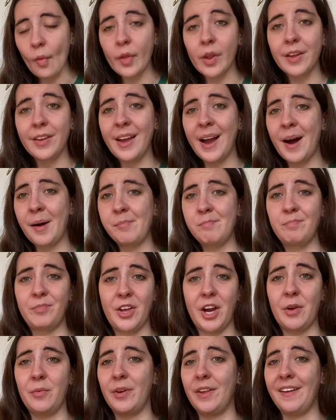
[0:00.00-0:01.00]
Yeah,
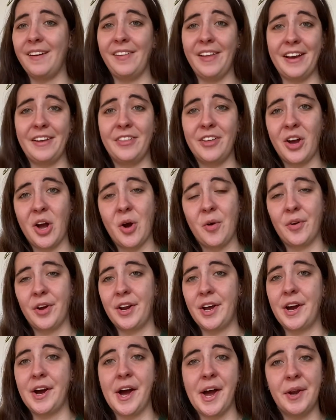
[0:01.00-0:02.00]
I really like the
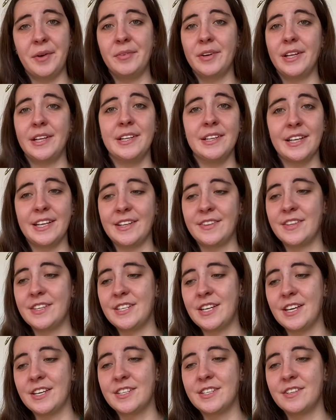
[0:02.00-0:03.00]
coconut. I really like the
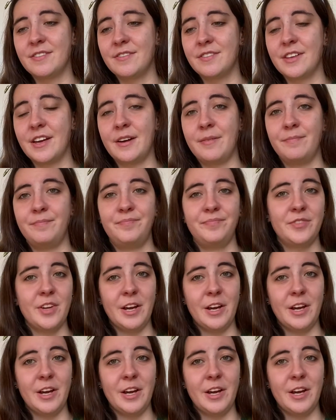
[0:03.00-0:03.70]
taste of them.